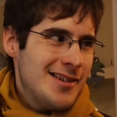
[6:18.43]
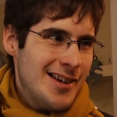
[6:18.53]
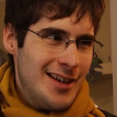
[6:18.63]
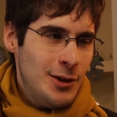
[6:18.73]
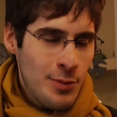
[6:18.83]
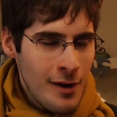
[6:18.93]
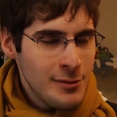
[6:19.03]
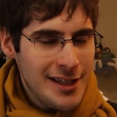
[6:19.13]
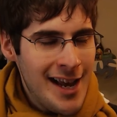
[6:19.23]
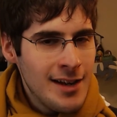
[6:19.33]
You
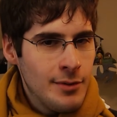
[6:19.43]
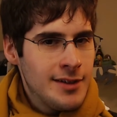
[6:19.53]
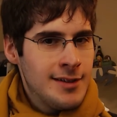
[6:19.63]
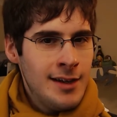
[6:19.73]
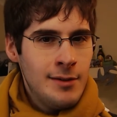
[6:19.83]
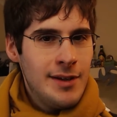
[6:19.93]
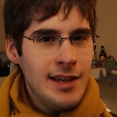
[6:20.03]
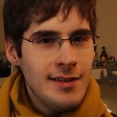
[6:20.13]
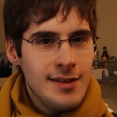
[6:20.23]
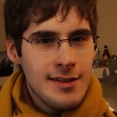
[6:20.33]
probably can, but it's not going to be
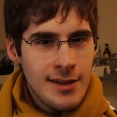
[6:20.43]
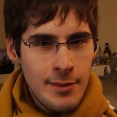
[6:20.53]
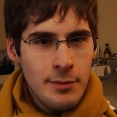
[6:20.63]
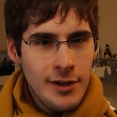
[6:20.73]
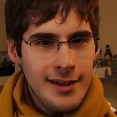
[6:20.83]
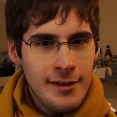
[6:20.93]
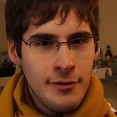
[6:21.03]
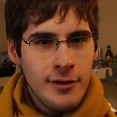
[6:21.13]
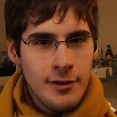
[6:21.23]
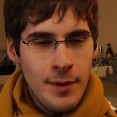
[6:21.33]
easy. It's going to be pretty
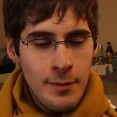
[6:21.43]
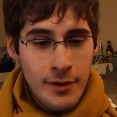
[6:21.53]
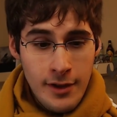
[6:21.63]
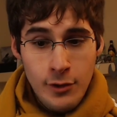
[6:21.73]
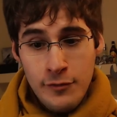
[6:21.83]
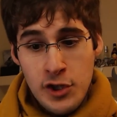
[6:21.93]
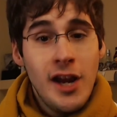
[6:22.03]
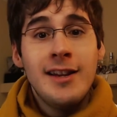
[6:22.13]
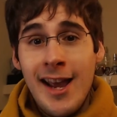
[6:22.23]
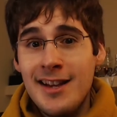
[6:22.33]
difficult. People that you've
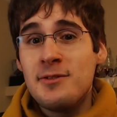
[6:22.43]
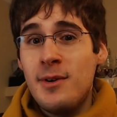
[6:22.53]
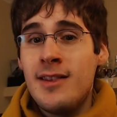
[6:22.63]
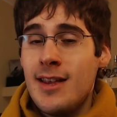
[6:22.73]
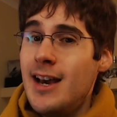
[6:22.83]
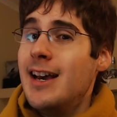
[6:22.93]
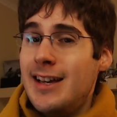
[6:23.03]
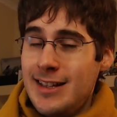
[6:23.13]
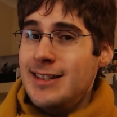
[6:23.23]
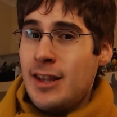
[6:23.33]
shaked hands with,
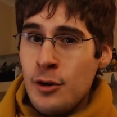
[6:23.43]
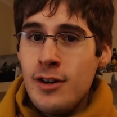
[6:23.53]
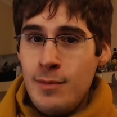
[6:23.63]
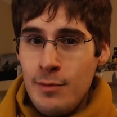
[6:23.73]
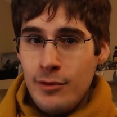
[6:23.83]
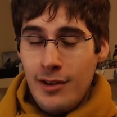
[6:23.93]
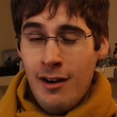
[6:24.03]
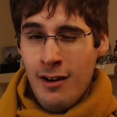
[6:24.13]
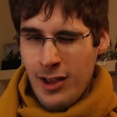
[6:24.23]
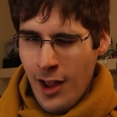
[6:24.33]
30 people are
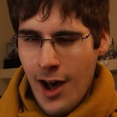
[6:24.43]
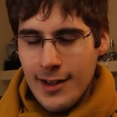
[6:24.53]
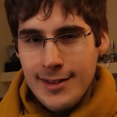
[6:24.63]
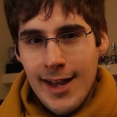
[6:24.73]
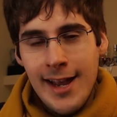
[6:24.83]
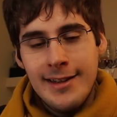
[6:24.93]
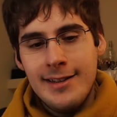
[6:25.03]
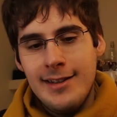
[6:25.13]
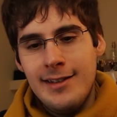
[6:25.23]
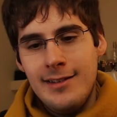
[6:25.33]
a lot, and
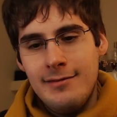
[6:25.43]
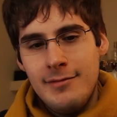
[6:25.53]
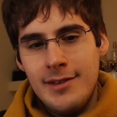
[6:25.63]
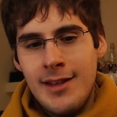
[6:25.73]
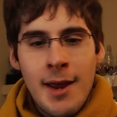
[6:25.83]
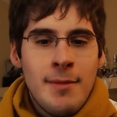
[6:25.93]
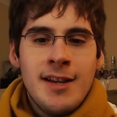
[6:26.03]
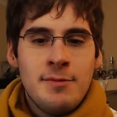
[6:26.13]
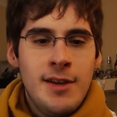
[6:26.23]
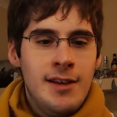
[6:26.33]
that makes
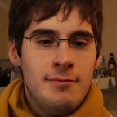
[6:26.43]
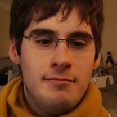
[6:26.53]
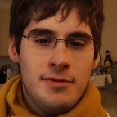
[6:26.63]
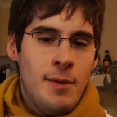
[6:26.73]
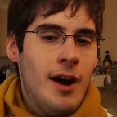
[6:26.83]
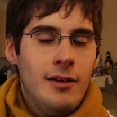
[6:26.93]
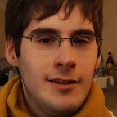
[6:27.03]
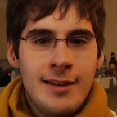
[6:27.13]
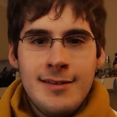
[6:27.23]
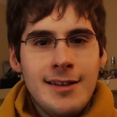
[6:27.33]
me smile.
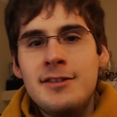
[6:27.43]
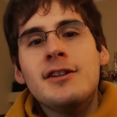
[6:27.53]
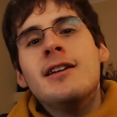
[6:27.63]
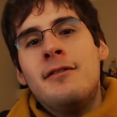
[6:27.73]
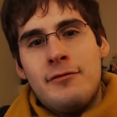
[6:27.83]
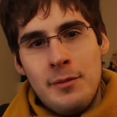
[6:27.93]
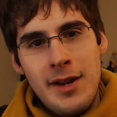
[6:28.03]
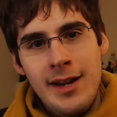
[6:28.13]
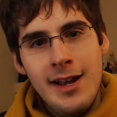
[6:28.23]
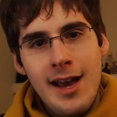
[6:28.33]
That's that's good enough for
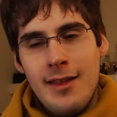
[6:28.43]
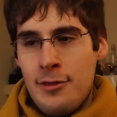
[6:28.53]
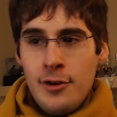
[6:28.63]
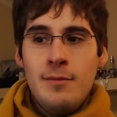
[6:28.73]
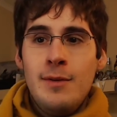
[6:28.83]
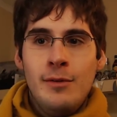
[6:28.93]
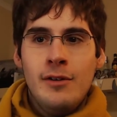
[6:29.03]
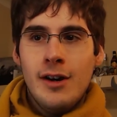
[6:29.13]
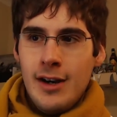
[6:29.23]
me. That 30 people